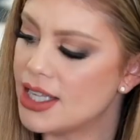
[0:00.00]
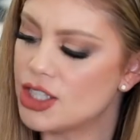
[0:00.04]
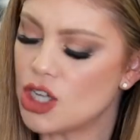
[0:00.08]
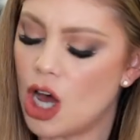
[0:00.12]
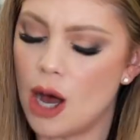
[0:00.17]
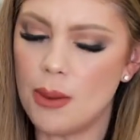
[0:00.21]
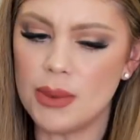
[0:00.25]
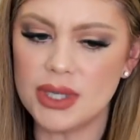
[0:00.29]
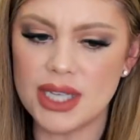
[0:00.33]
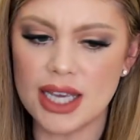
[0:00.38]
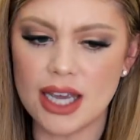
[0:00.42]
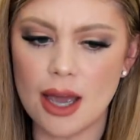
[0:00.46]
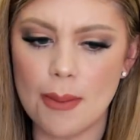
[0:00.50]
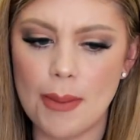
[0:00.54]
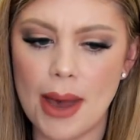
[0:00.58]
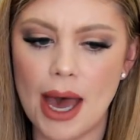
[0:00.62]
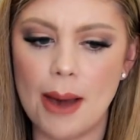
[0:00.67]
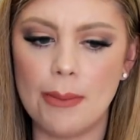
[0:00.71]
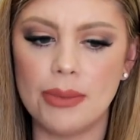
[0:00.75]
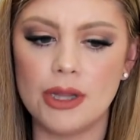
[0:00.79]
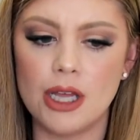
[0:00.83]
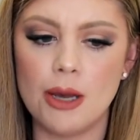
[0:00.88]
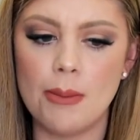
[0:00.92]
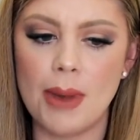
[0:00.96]
It's almost like a
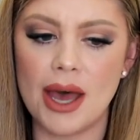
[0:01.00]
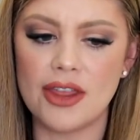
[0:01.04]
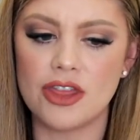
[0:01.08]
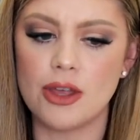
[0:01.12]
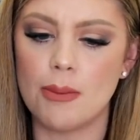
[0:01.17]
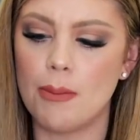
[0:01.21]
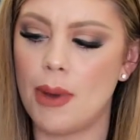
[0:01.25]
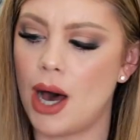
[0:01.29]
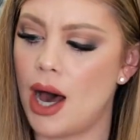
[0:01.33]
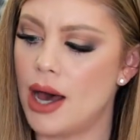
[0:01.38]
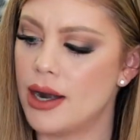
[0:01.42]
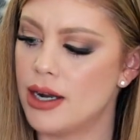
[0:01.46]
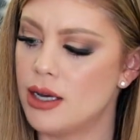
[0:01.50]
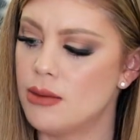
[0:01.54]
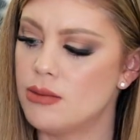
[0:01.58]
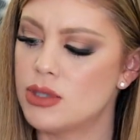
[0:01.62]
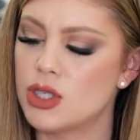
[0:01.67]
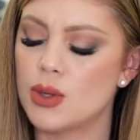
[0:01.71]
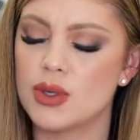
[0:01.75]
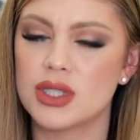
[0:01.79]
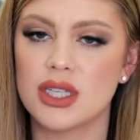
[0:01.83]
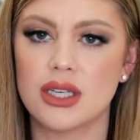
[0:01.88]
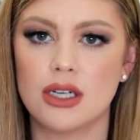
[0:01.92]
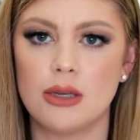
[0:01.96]
peplum at the bottom,
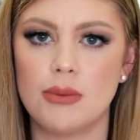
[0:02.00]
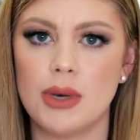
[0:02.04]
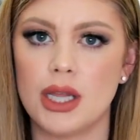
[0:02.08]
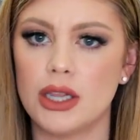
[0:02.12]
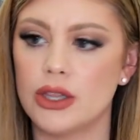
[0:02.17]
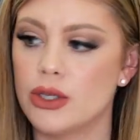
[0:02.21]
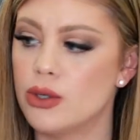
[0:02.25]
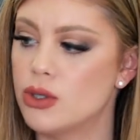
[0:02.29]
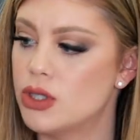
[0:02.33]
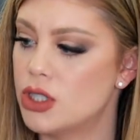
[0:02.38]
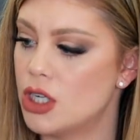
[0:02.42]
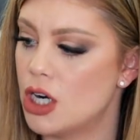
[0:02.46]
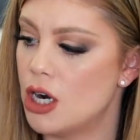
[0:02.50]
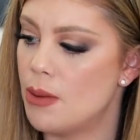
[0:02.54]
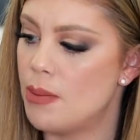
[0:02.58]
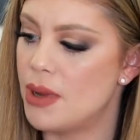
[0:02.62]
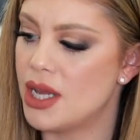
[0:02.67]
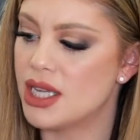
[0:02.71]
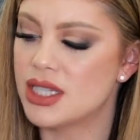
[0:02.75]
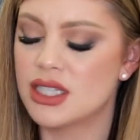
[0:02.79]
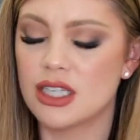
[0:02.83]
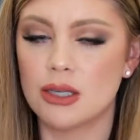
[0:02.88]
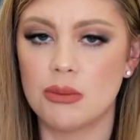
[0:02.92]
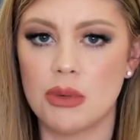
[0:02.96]
so it's a little bit looser,
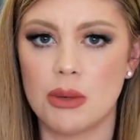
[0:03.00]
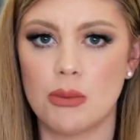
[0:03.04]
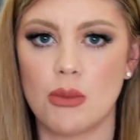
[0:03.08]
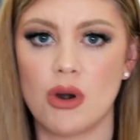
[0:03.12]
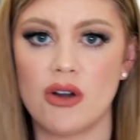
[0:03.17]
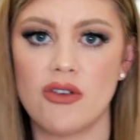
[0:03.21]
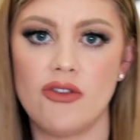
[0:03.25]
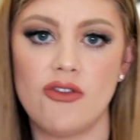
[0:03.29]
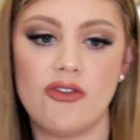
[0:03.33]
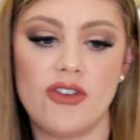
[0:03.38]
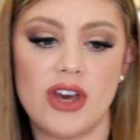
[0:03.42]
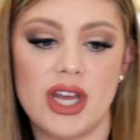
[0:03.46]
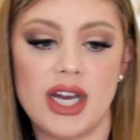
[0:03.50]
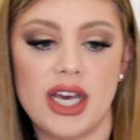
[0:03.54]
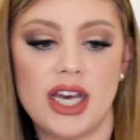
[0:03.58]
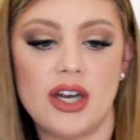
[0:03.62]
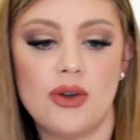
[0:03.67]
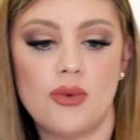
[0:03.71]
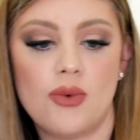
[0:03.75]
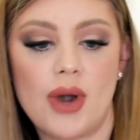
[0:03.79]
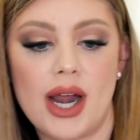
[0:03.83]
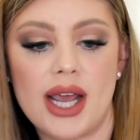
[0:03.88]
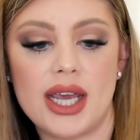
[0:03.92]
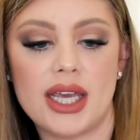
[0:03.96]
but it's a little bit more
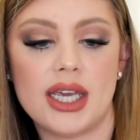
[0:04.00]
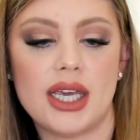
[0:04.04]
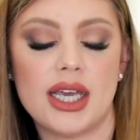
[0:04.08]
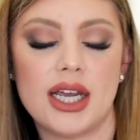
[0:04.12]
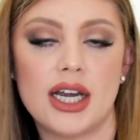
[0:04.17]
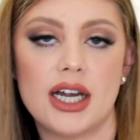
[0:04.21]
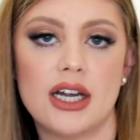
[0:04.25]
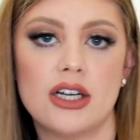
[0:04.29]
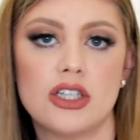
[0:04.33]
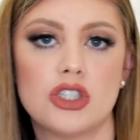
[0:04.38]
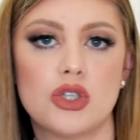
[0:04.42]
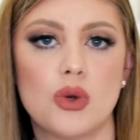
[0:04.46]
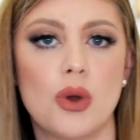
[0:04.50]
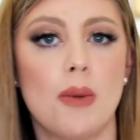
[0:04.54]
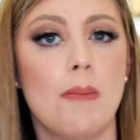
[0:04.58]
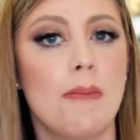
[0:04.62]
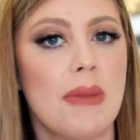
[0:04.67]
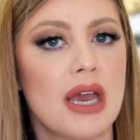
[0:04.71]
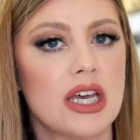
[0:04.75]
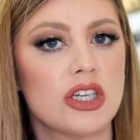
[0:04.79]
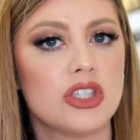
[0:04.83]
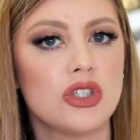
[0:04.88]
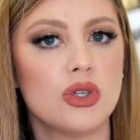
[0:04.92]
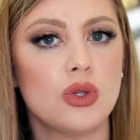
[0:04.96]
fitted right here, so it
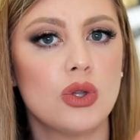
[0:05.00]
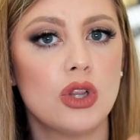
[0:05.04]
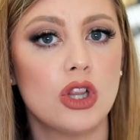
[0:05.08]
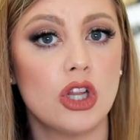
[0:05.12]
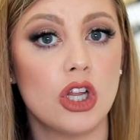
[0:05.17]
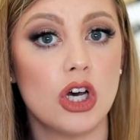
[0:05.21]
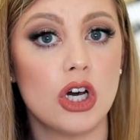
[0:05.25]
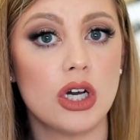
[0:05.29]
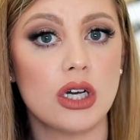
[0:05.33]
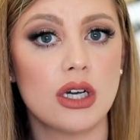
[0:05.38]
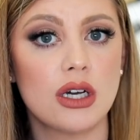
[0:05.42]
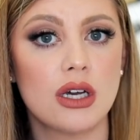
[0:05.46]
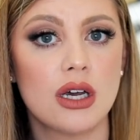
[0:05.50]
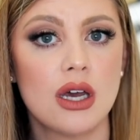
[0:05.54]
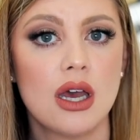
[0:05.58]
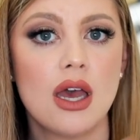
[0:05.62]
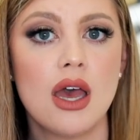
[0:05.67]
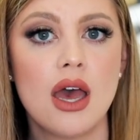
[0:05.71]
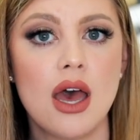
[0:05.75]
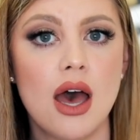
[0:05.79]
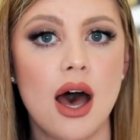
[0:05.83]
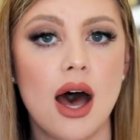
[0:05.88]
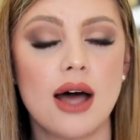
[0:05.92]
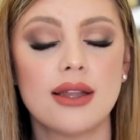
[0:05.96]
makes you look
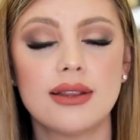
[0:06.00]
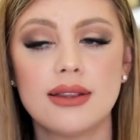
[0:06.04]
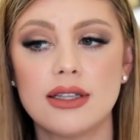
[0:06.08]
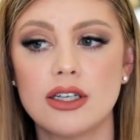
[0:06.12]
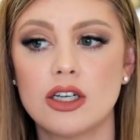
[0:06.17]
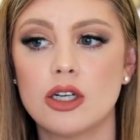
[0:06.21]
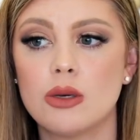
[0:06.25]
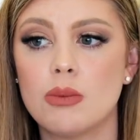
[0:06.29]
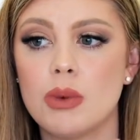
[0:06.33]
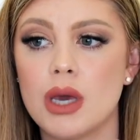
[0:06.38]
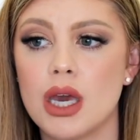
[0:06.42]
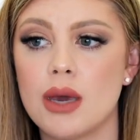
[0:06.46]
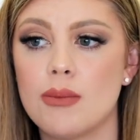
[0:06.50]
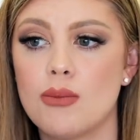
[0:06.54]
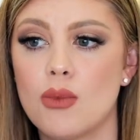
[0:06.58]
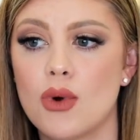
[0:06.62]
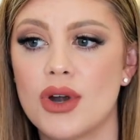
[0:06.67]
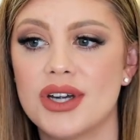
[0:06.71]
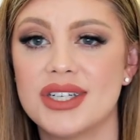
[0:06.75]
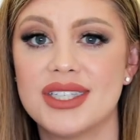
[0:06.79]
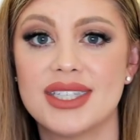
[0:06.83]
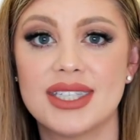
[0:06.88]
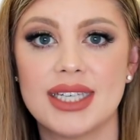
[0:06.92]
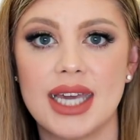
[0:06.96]
a little bit
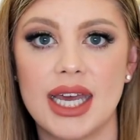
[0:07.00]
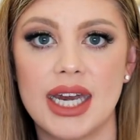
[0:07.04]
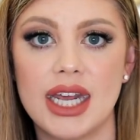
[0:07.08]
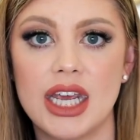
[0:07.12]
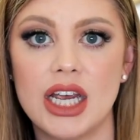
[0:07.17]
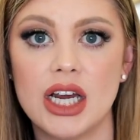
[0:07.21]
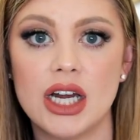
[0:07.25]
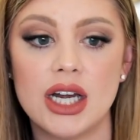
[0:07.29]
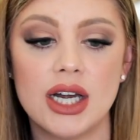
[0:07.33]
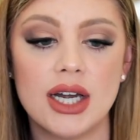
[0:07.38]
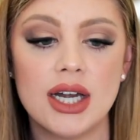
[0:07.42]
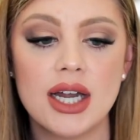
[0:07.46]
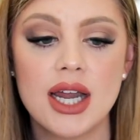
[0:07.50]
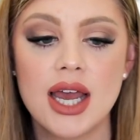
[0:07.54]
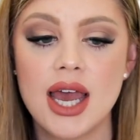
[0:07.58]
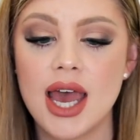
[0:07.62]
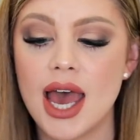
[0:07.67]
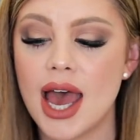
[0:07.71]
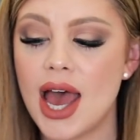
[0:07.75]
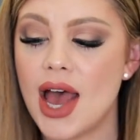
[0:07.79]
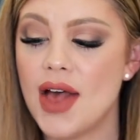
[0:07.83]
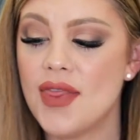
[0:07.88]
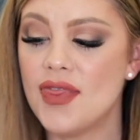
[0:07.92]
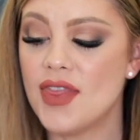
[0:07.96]
more skinnier.
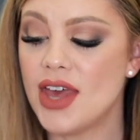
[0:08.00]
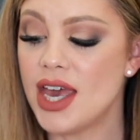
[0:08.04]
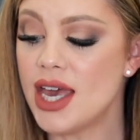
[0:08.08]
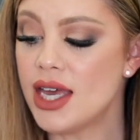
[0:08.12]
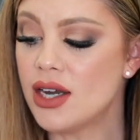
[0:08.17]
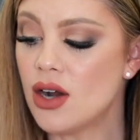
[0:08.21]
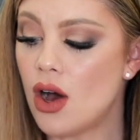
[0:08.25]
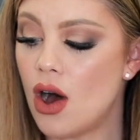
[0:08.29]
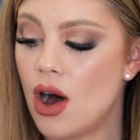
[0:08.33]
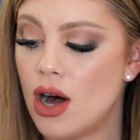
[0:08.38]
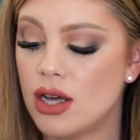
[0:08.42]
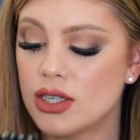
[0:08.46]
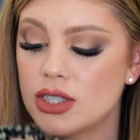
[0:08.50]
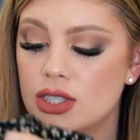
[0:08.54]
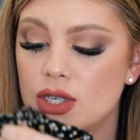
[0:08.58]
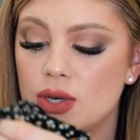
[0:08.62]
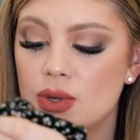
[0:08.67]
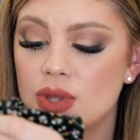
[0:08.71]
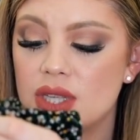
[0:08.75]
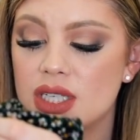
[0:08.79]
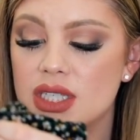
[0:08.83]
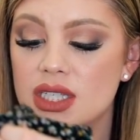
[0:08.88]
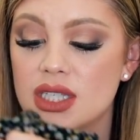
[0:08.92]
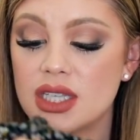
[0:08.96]
And then
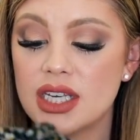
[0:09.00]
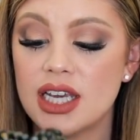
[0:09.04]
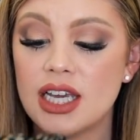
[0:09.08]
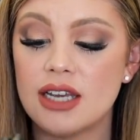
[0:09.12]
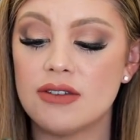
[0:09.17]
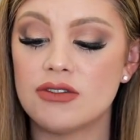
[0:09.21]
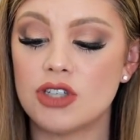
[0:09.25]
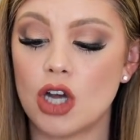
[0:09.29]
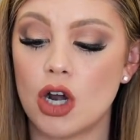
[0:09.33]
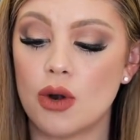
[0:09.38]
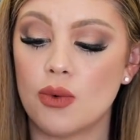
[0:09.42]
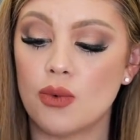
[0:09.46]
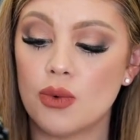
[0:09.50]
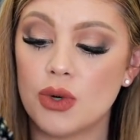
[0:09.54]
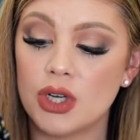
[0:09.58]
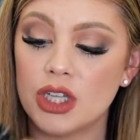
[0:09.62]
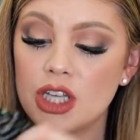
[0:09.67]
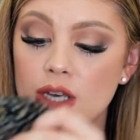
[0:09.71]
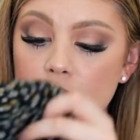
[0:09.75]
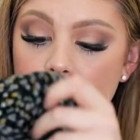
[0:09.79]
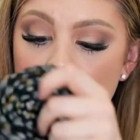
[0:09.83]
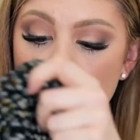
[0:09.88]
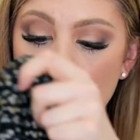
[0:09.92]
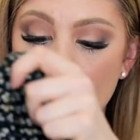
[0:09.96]
also the sleeves are
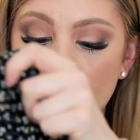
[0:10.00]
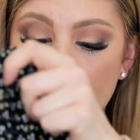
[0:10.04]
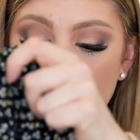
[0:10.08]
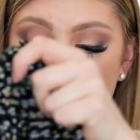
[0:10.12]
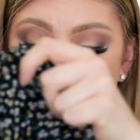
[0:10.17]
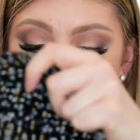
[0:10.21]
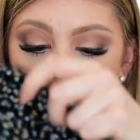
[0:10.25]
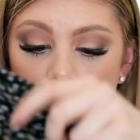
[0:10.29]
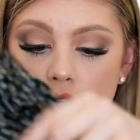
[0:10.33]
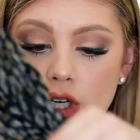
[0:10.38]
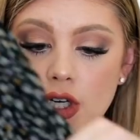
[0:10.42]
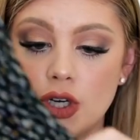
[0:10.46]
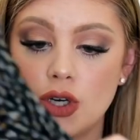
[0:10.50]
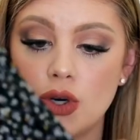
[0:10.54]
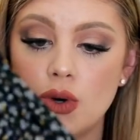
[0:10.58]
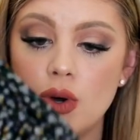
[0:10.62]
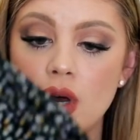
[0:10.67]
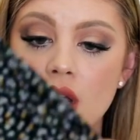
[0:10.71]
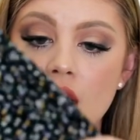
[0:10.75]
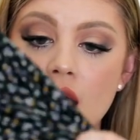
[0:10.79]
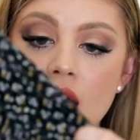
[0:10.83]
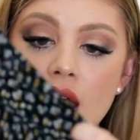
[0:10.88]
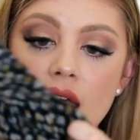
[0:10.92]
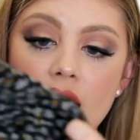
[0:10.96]
really beautiful
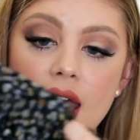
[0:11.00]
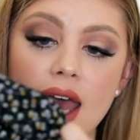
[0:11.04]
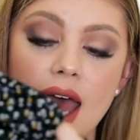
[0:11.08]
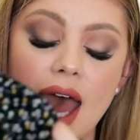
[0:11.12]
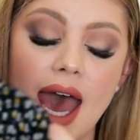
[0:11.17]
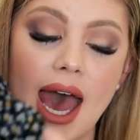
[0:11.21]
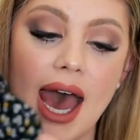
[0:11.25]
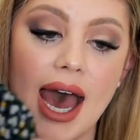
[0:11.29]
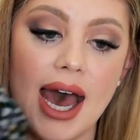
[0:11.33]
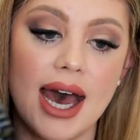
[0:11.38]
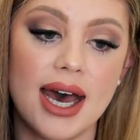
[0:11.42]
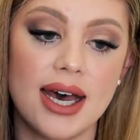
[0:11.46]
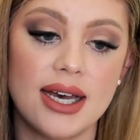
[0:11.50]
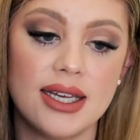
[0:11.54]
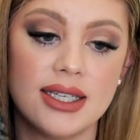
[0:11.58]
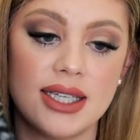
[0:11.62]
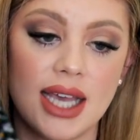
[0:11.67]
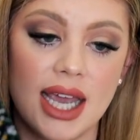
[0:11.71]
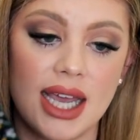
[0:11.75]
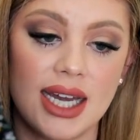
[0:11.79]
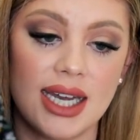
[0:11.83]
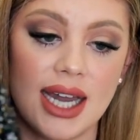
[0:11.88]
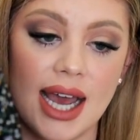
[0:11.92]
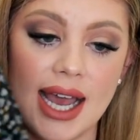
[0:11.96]
too. It has
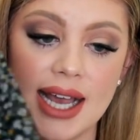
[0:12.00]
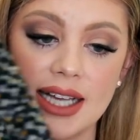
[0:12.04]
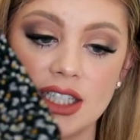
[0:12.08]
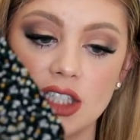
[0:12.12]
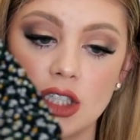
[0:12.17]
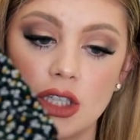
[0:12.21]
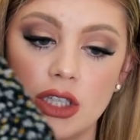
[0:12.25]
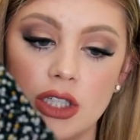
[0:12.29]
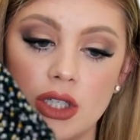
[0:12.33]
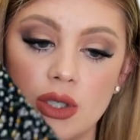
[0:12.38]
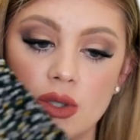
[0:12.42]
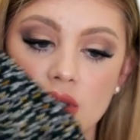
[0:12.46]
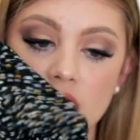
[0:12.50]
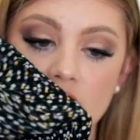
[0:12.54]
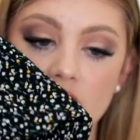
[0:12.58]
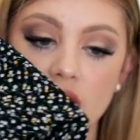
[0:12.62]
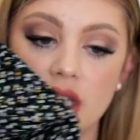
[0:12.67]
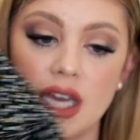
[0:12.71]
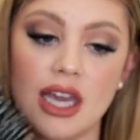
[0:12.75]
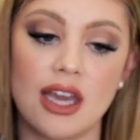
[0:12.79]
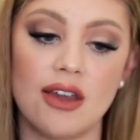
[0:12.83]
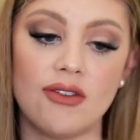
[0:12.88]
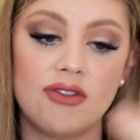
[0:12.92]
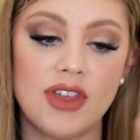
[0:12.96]
a nice loose
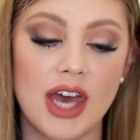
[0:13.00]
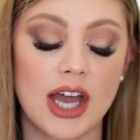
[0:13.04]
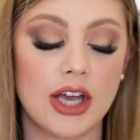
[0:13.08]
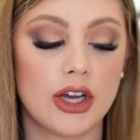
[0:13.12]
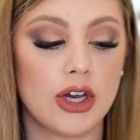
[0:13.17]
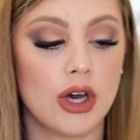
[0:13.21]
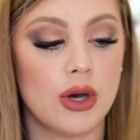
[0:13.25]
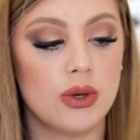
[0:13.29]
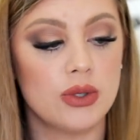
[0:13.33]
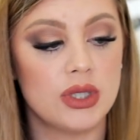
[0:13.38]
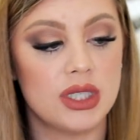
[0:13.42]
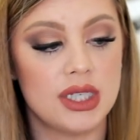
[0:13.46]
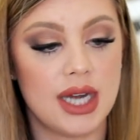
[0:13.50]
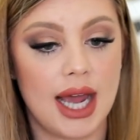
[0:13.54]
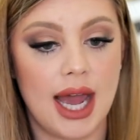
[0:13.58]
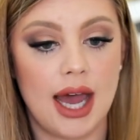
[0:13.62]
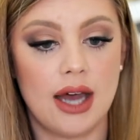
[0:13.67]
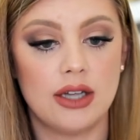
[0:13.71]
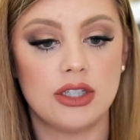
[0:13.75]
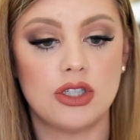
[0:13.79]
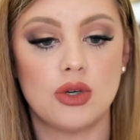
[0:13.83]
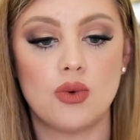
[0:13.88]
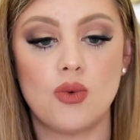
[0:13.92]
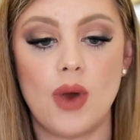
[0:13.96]
sleeve that goes
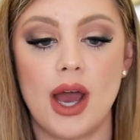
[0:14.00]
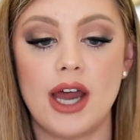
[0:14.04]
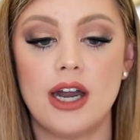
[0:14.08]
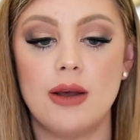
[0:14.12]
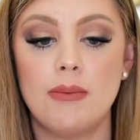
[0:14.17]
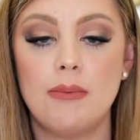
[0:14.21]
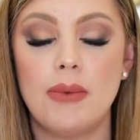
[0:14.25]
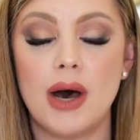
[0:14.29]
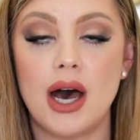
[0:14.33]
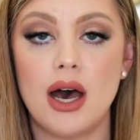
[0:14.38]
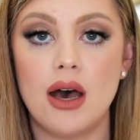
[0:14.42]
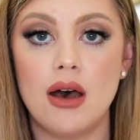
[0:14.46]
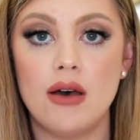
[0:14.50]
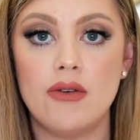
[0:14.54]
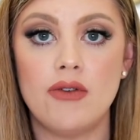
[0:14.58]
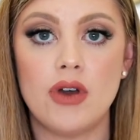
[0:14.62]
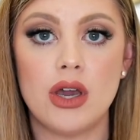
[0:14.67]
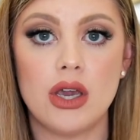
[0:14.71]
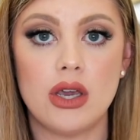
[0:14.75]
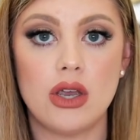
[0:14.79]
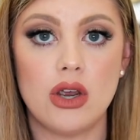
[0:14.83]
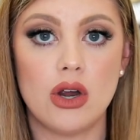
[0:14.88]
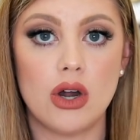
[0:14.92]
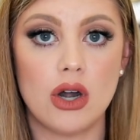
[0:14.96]
down to right above
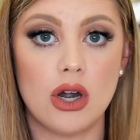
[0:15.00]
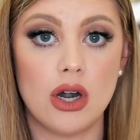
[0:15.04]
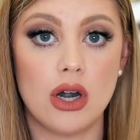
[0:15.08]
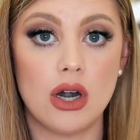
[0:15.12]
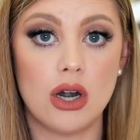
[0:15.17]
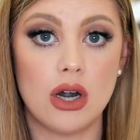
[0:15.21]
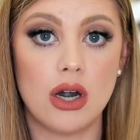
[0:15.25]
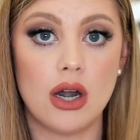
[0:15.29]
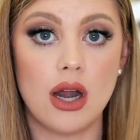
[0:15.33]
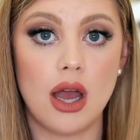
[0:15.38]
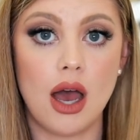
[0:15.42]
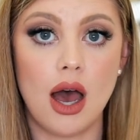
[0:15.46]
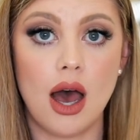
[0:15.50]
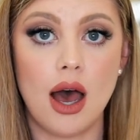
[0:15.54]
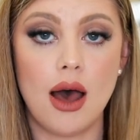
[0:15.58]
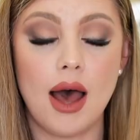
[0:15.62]
your